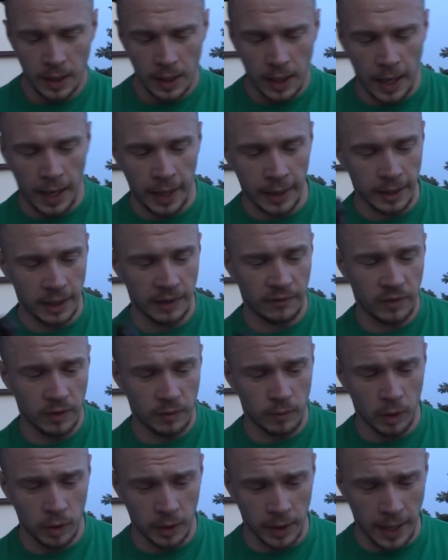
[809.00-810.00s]
And if you
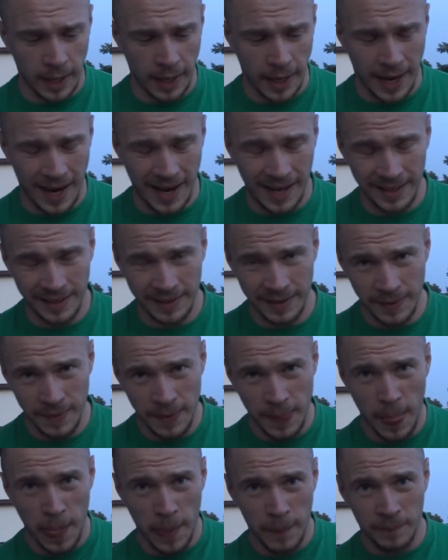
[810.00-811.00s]
wonder guys,
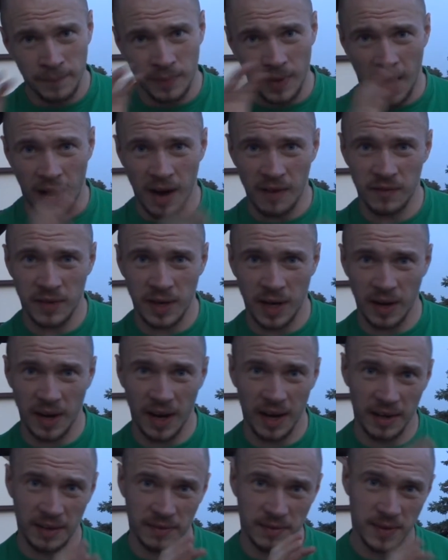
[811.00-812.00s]
after
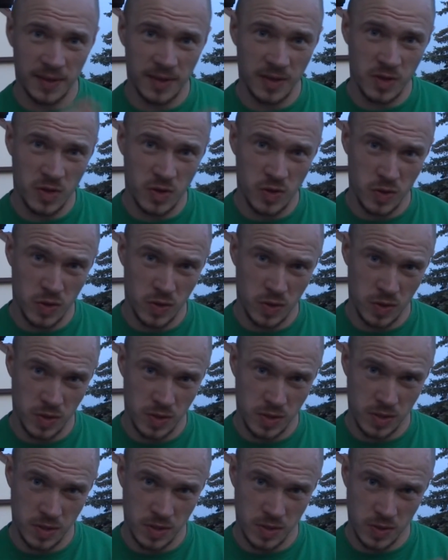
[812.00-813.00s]
I
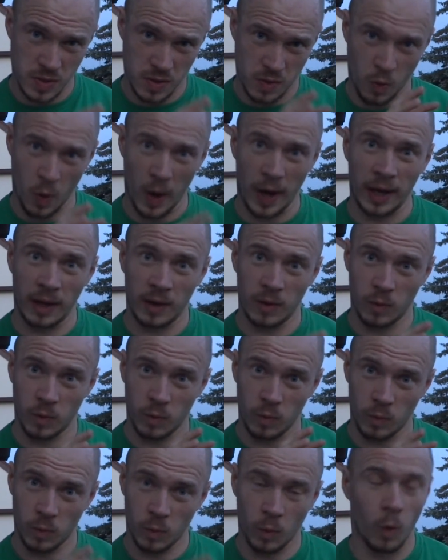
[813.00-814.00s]
drank
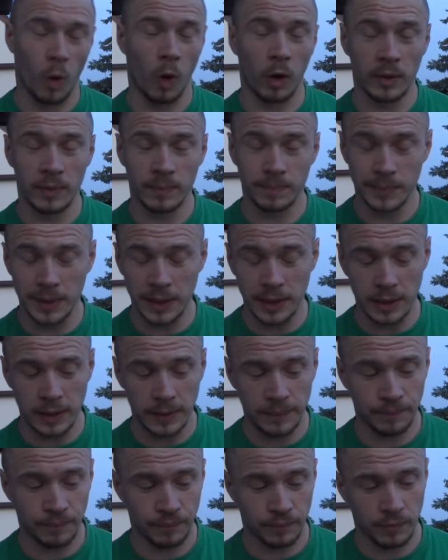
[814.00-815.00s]
one
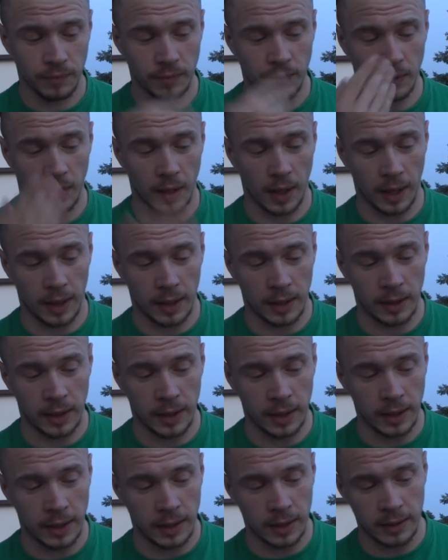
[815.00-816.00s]
beer, I
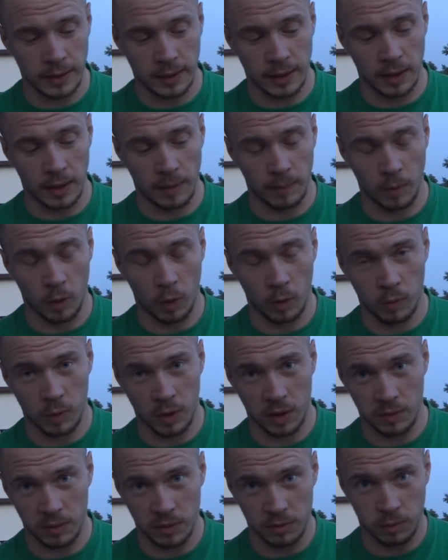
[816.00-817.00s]
clean it
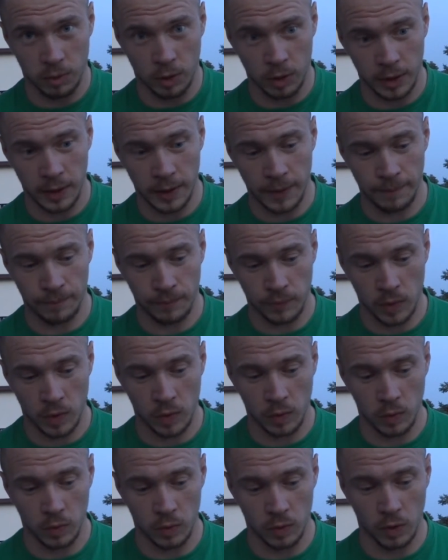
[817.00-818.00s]
always with water
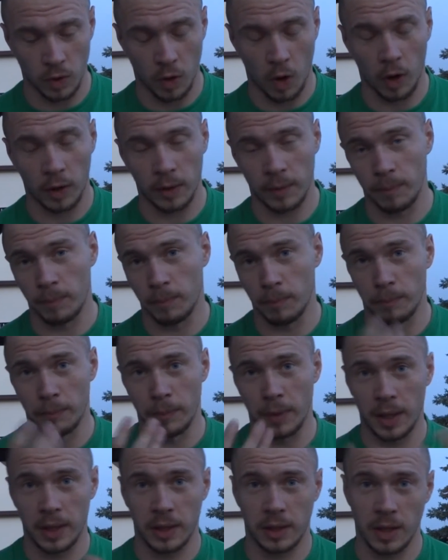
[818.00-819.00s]
to not
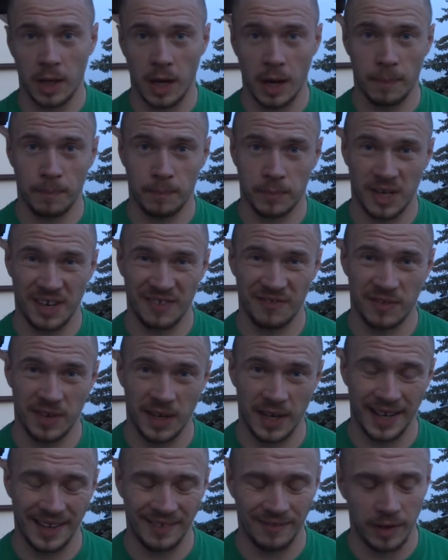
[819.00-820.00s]
mix up the
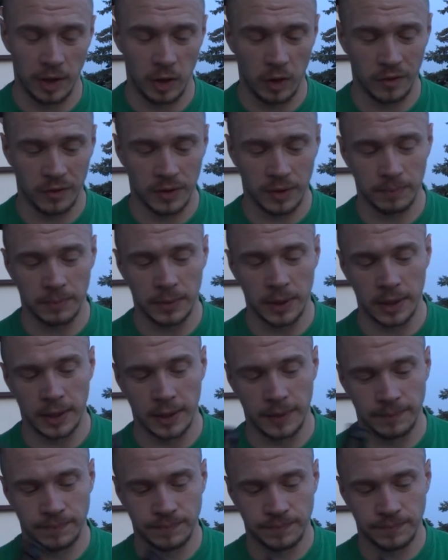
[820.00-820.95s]
flavor of the beer.